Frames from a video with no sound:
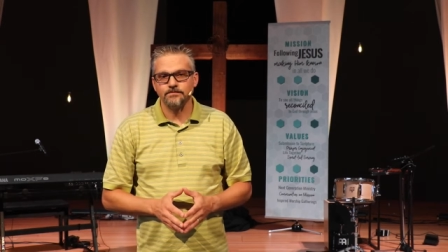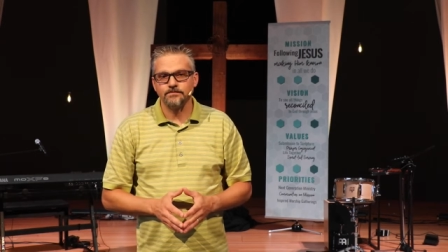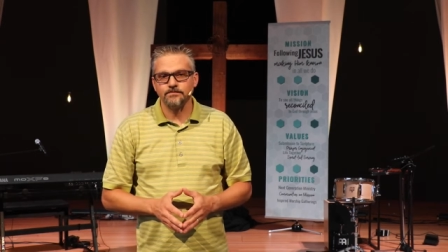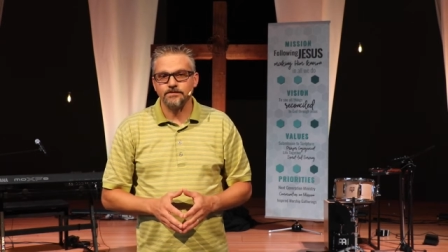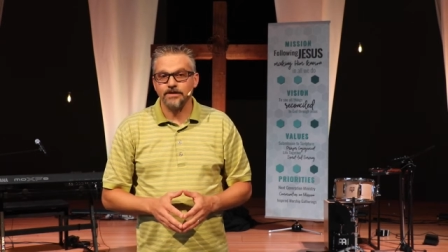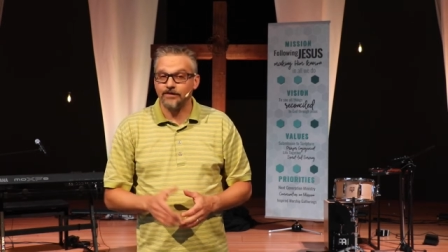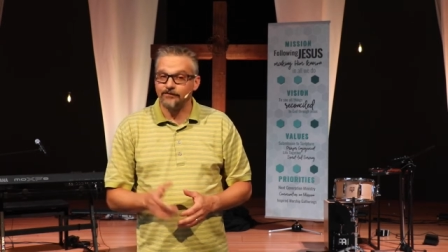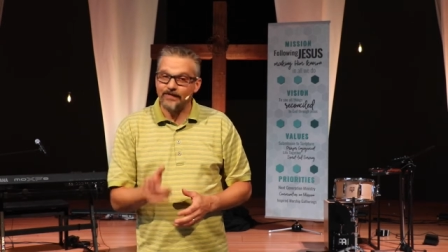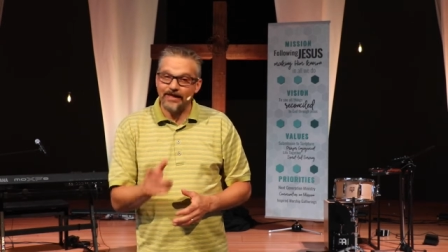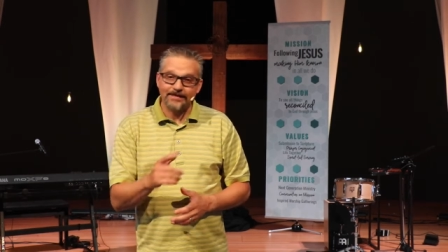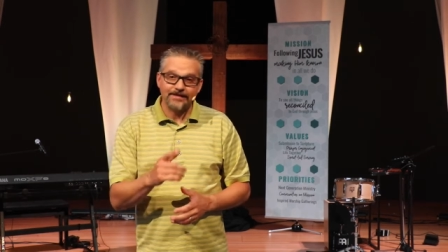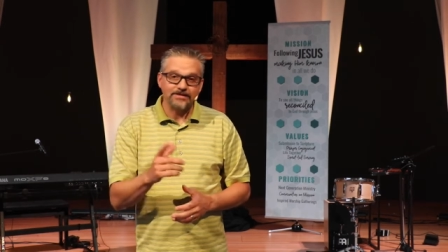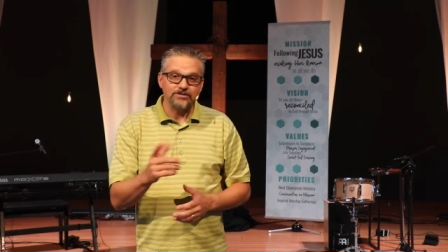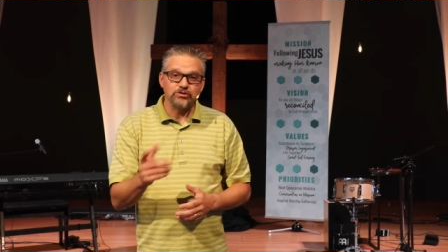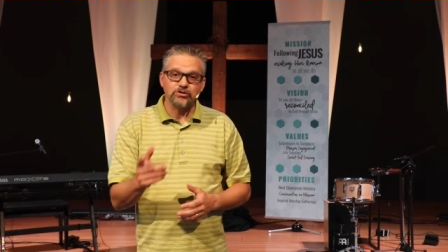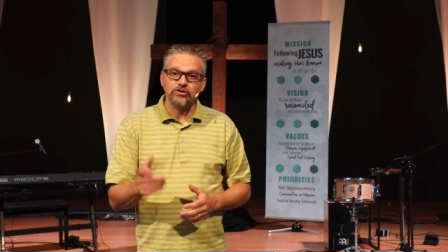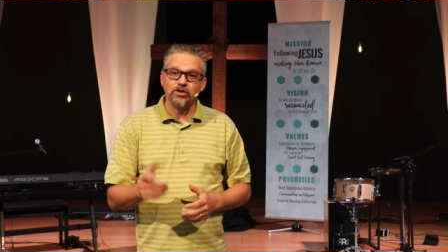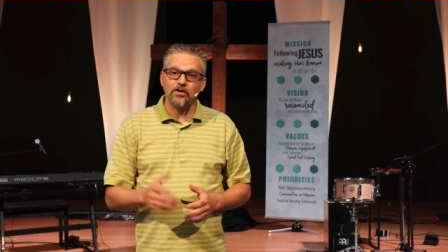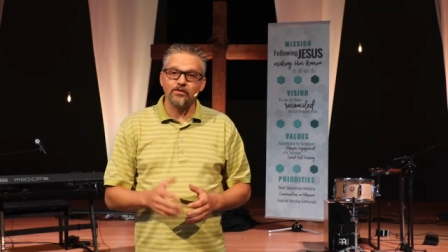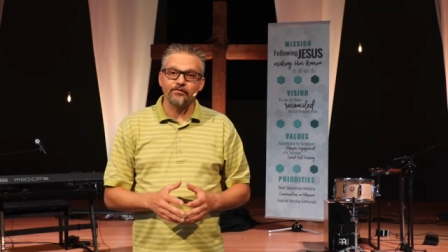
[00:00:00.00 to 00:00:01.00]
Now, if that doesn't
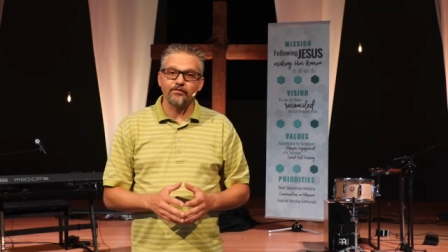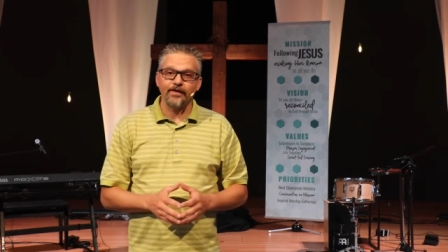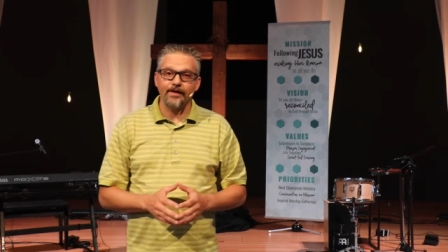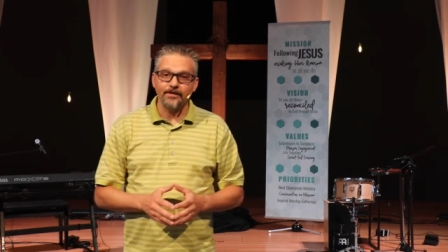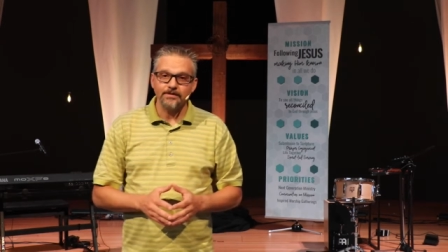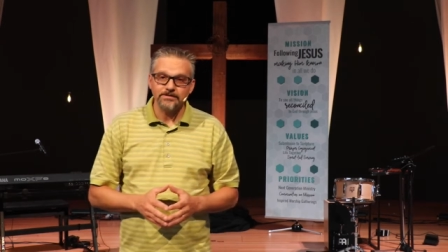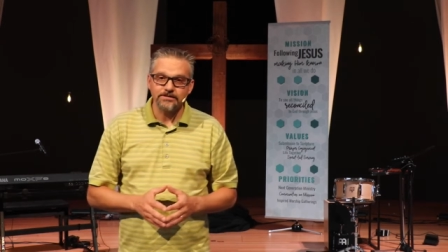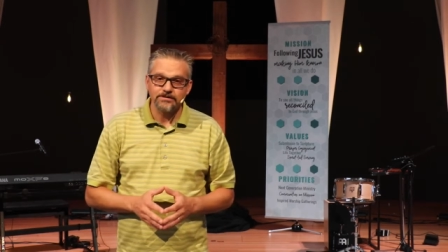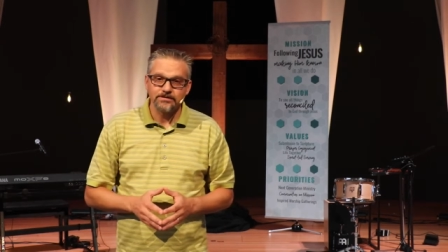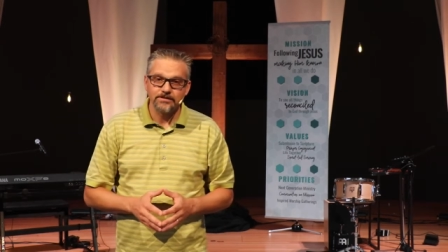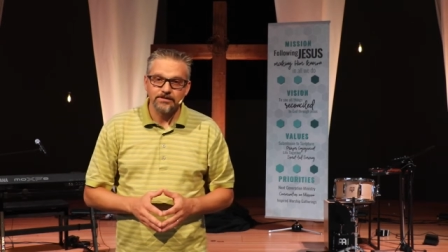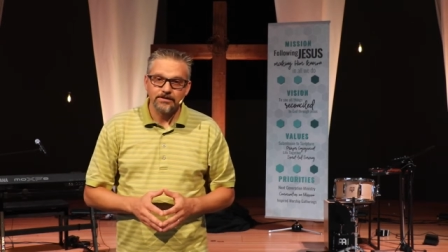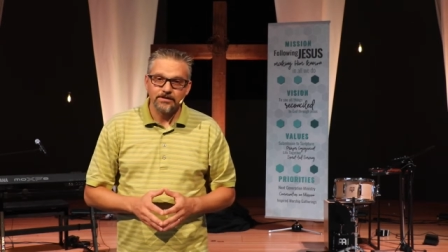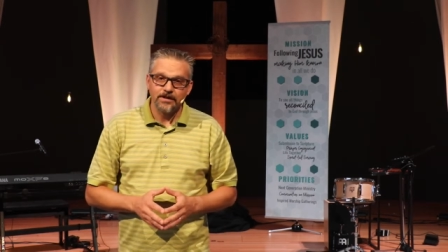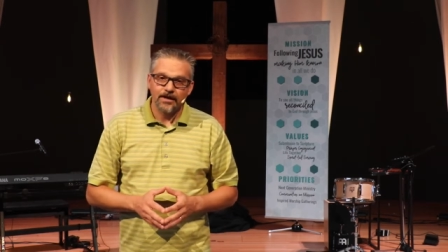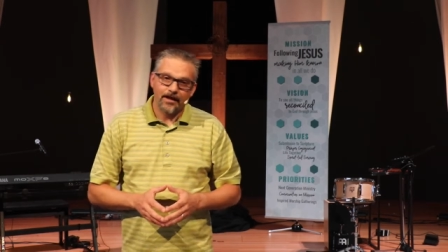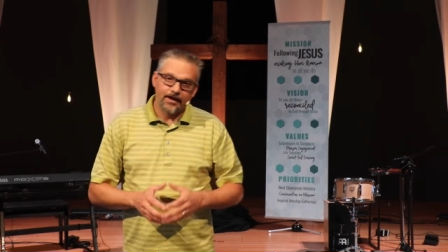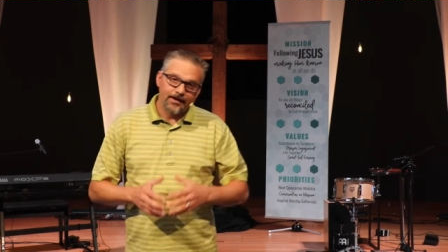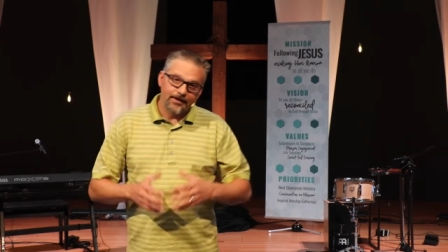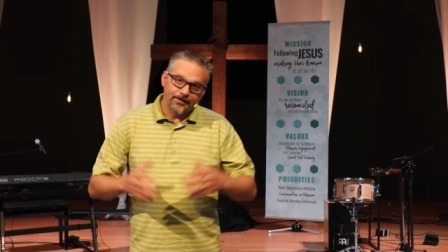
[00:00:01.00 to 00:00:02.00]
solve things,
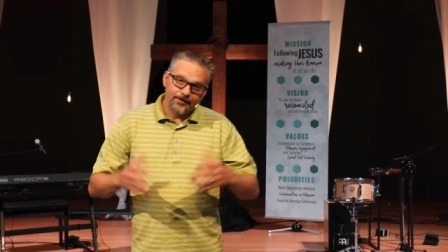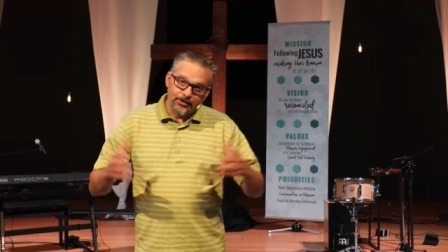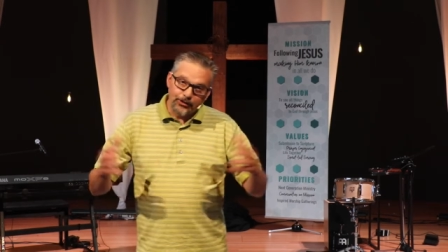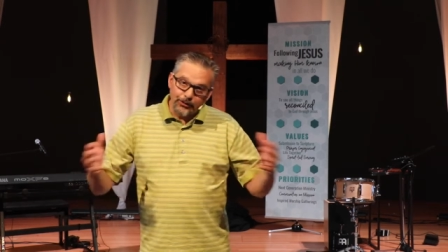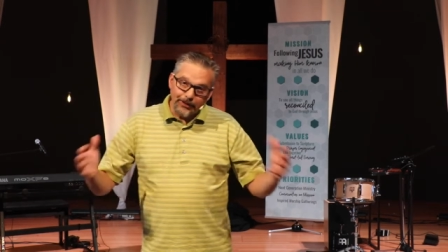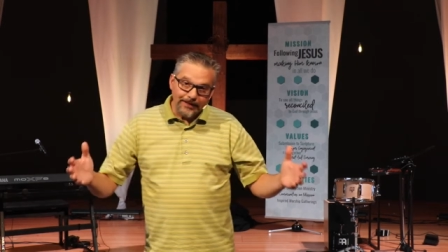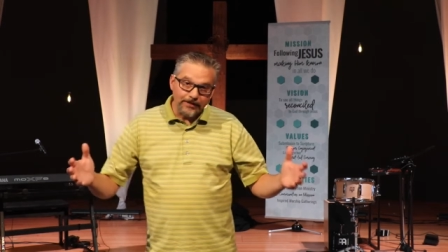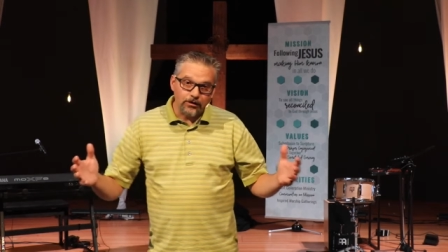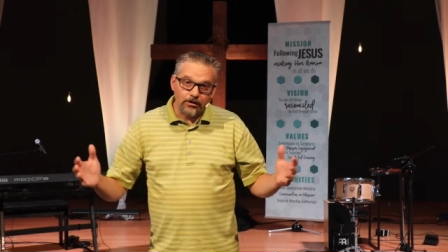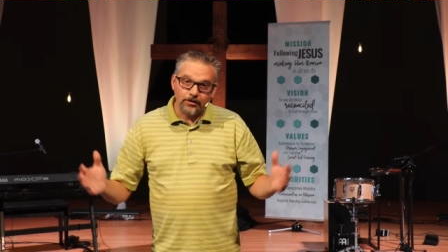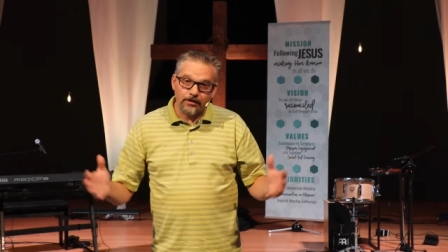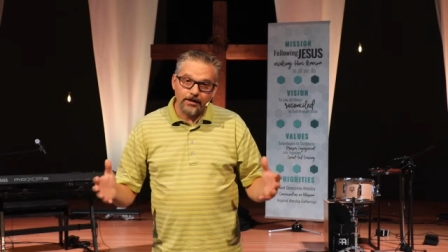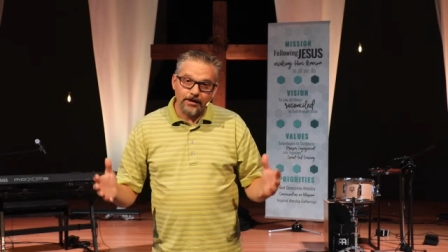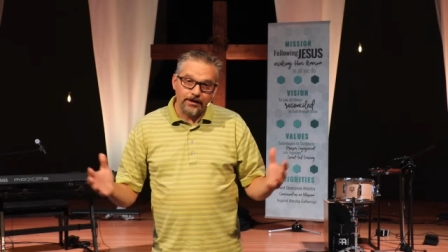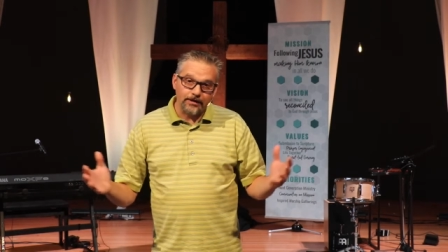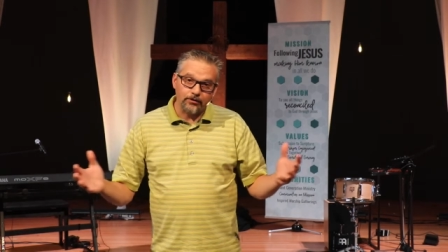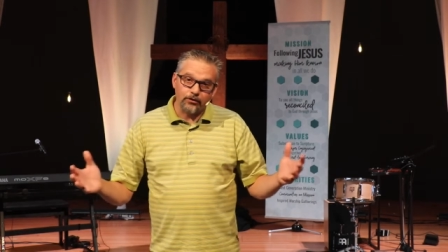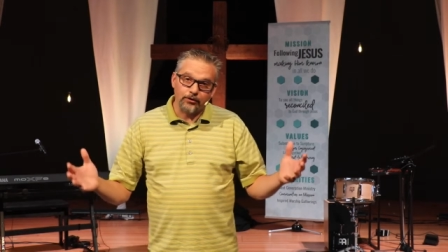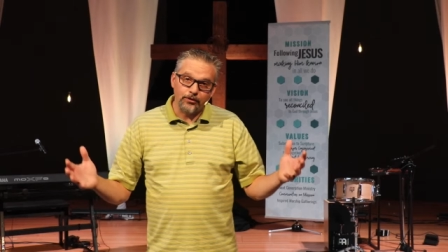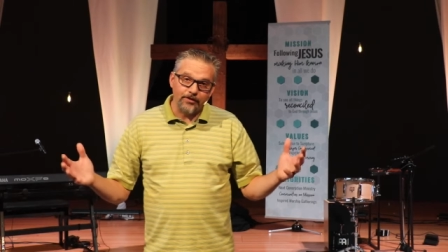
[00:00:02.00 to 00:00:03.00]
you inc-
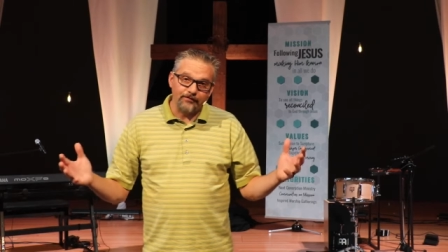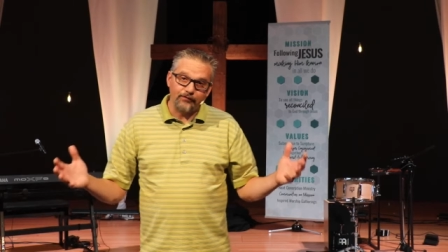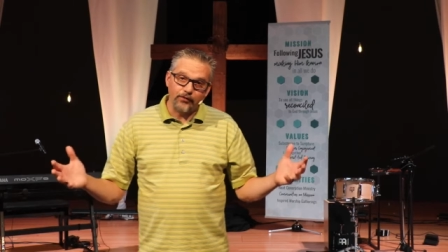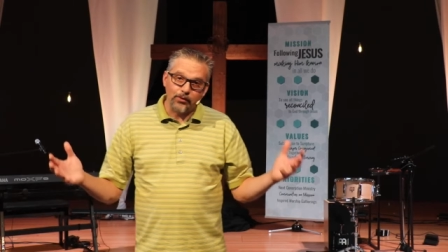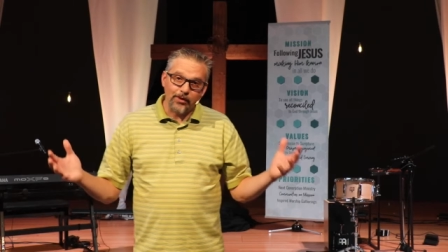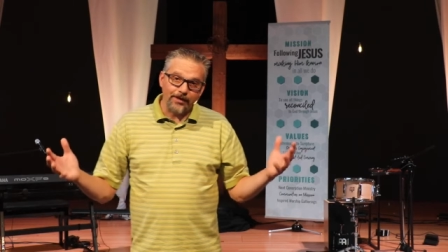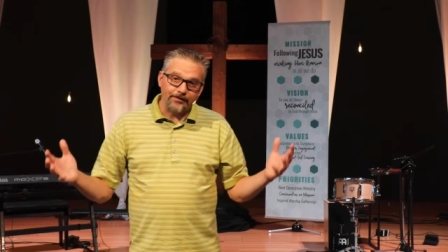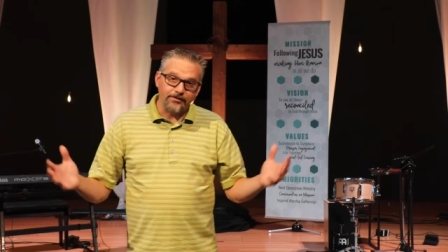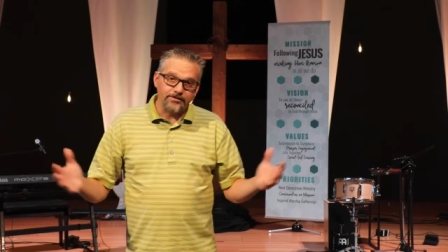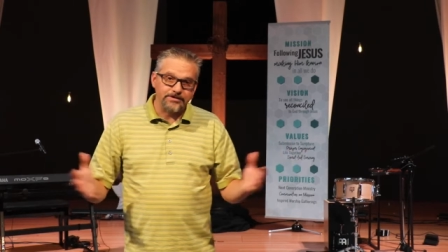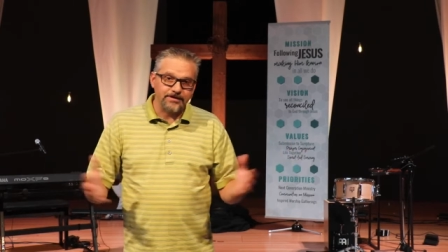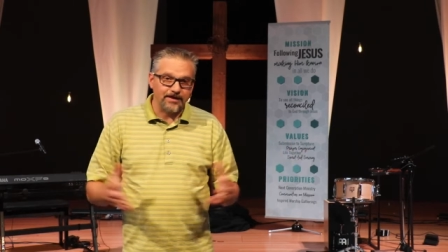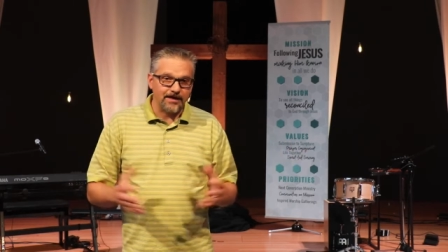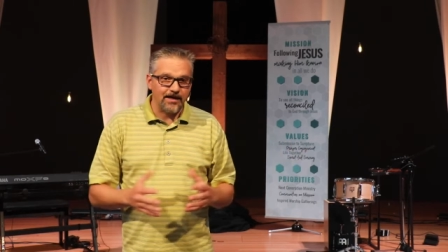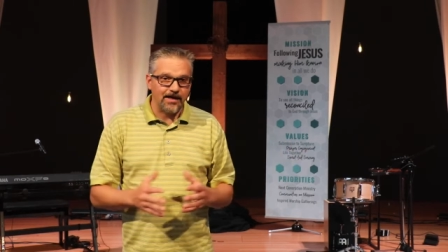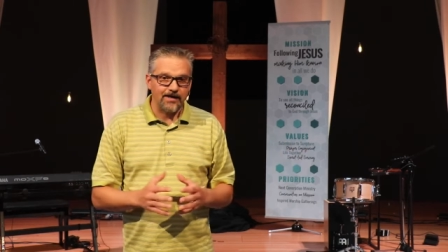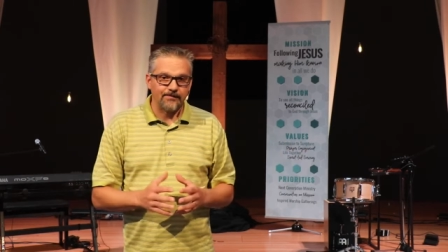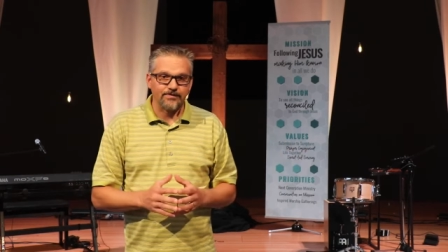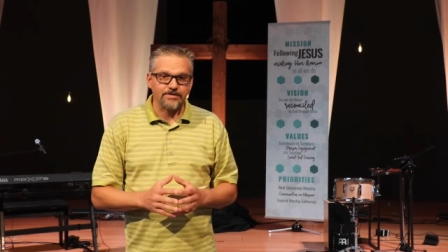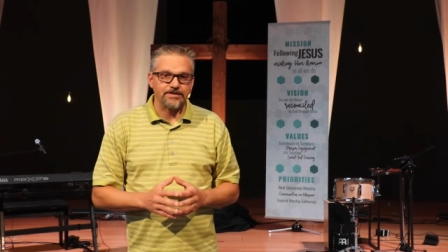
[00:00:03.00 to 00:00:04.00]
include a few others in the
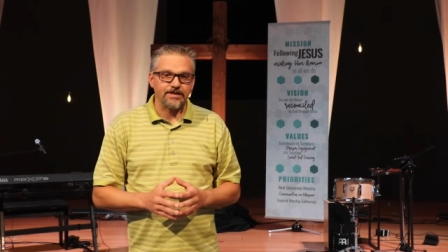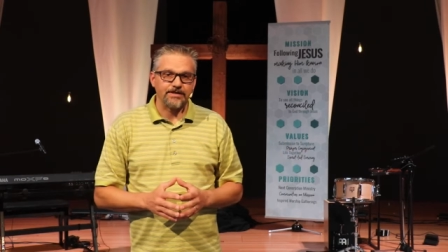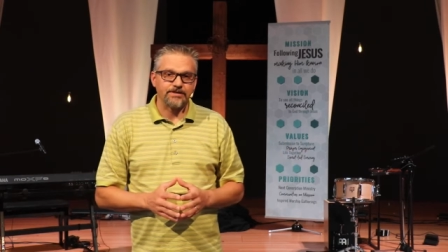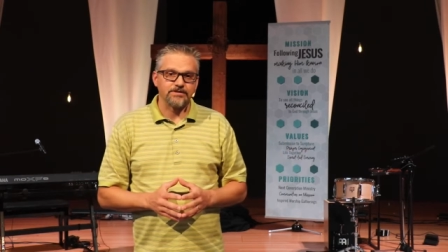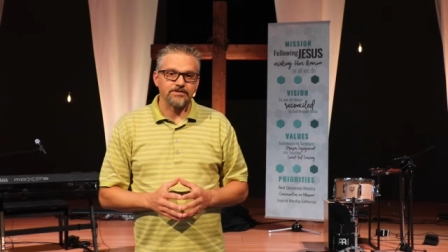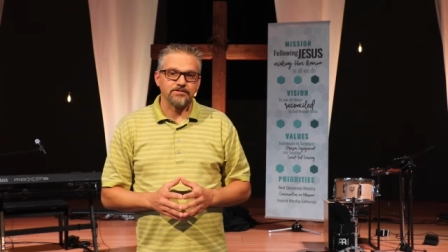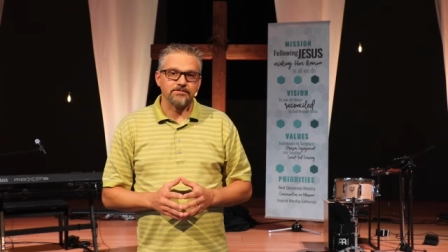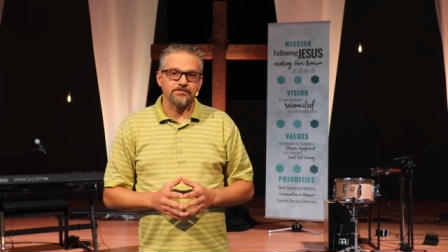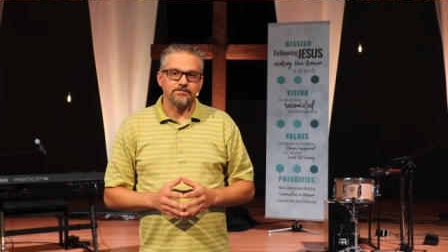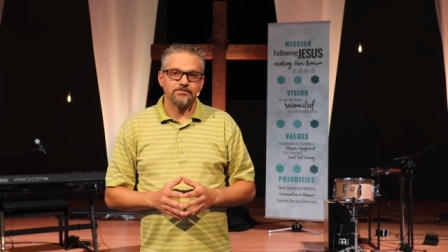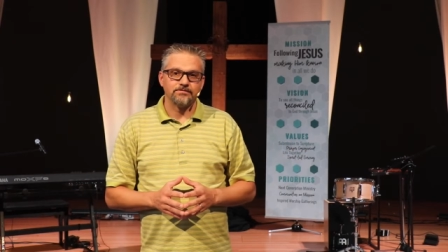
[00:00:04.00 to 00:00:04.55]
conversation.